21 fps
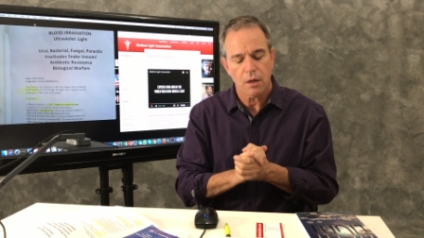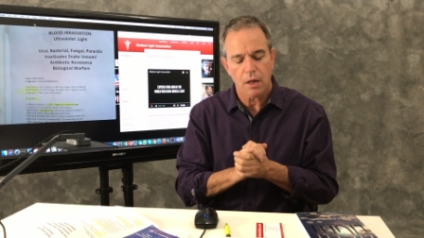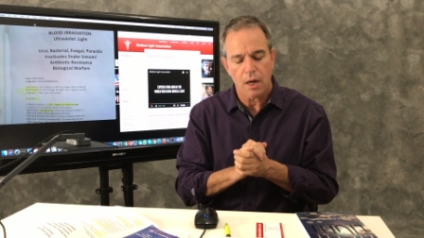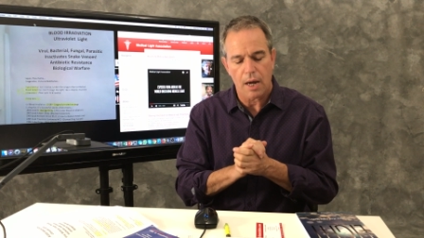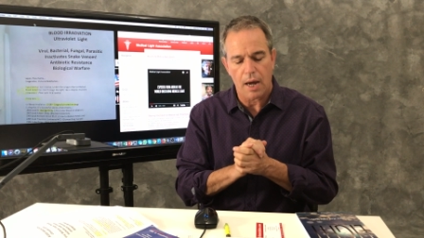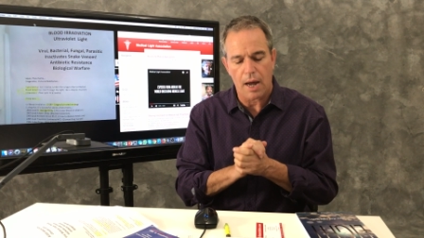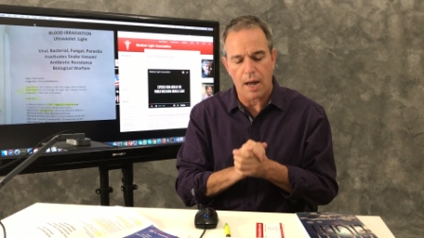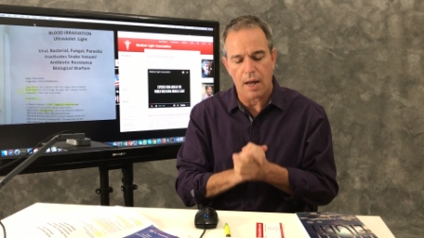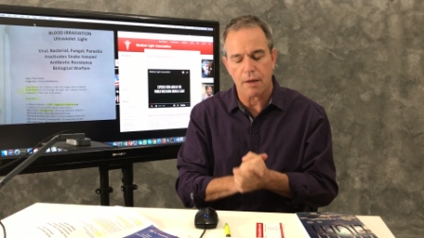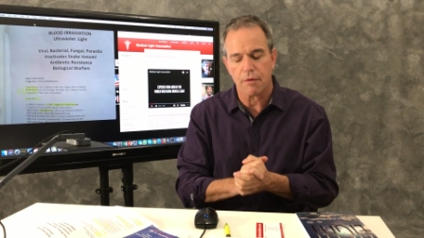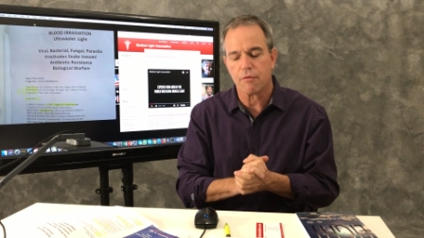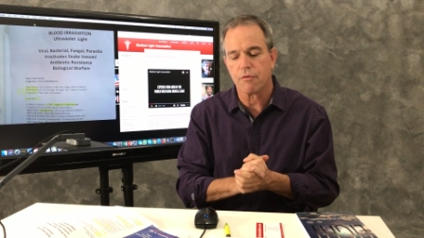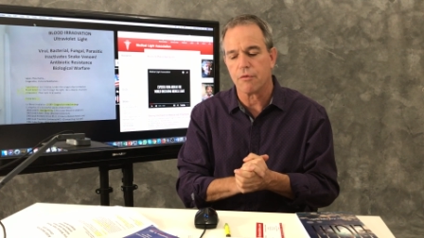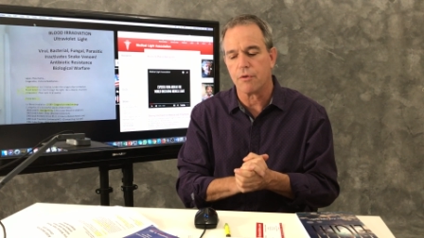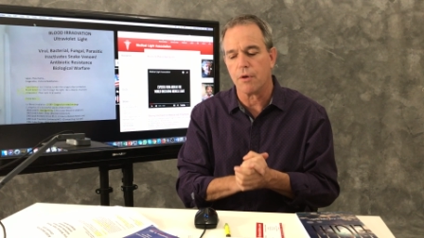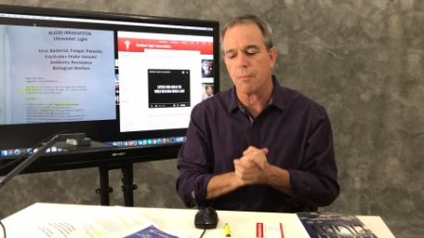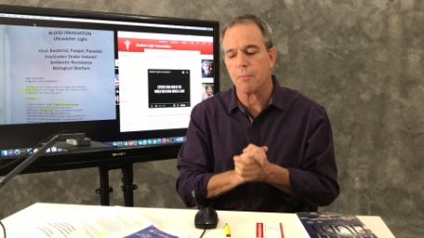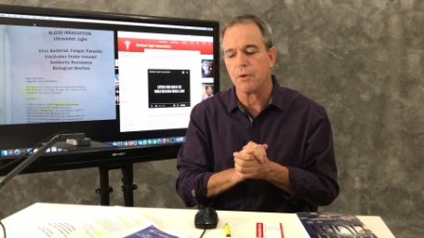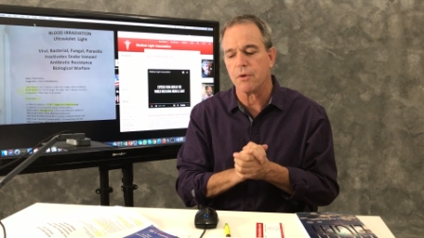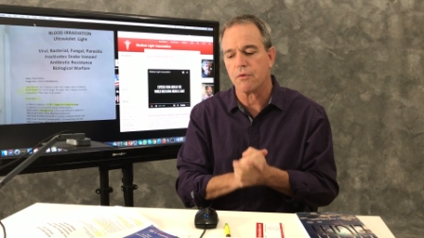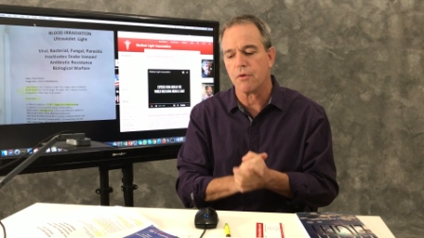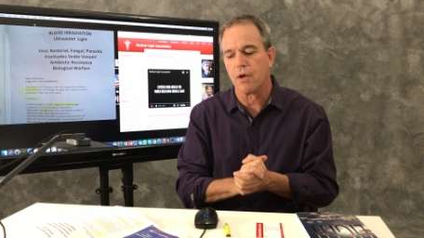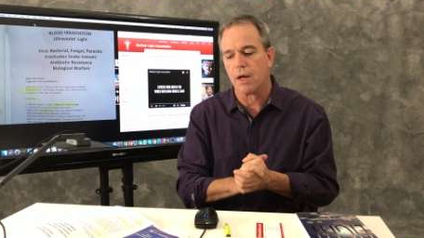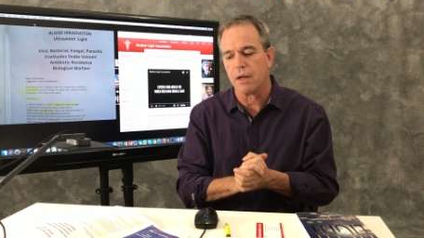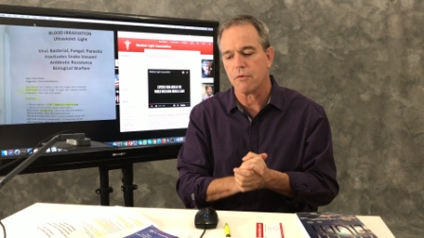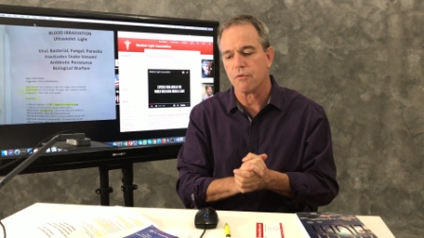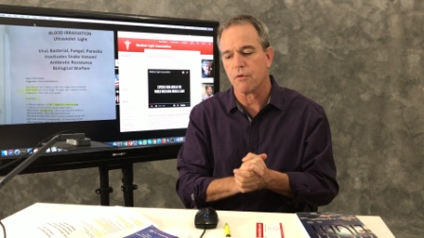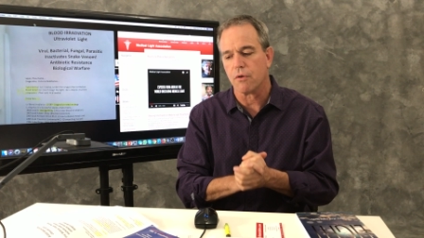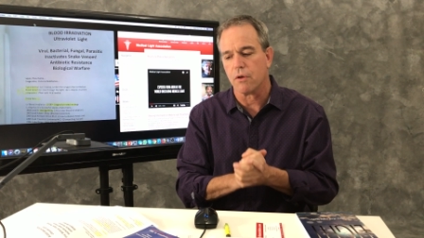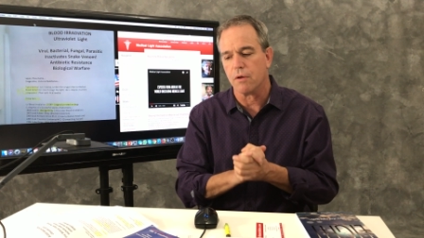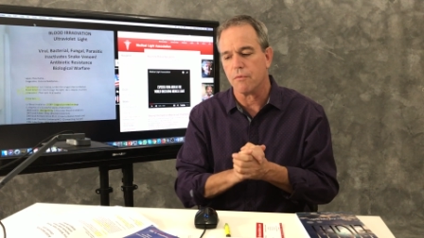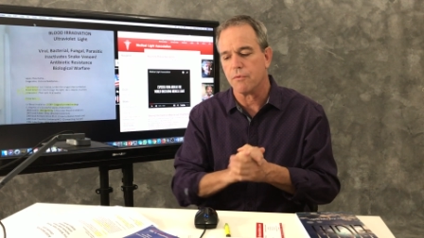has the
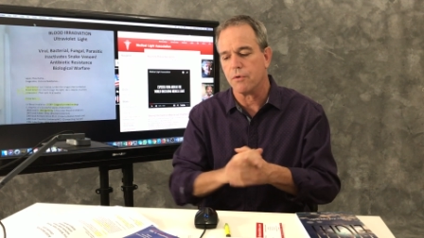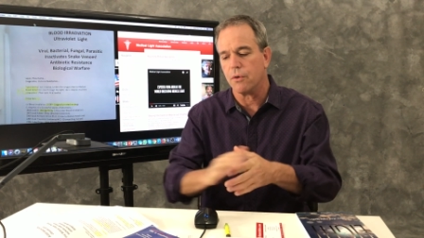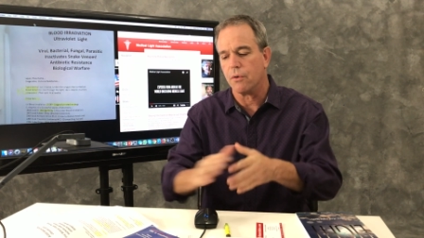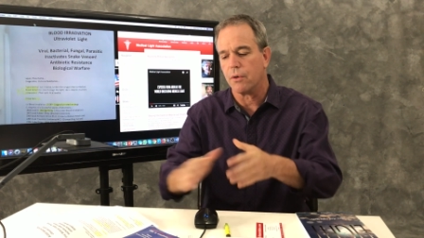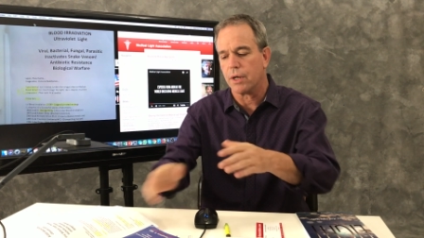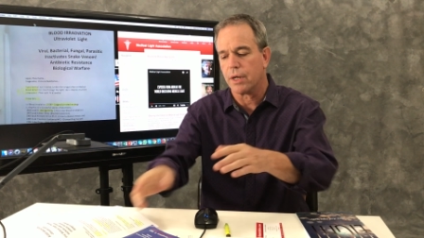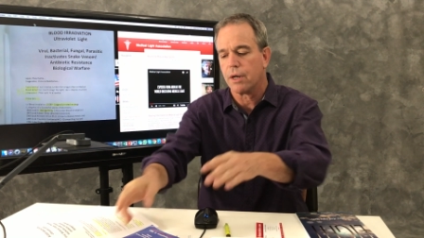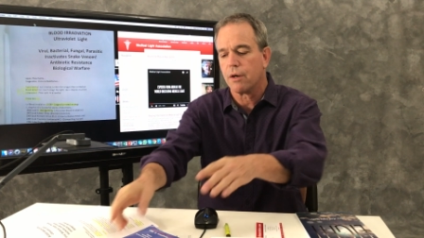potential of doing.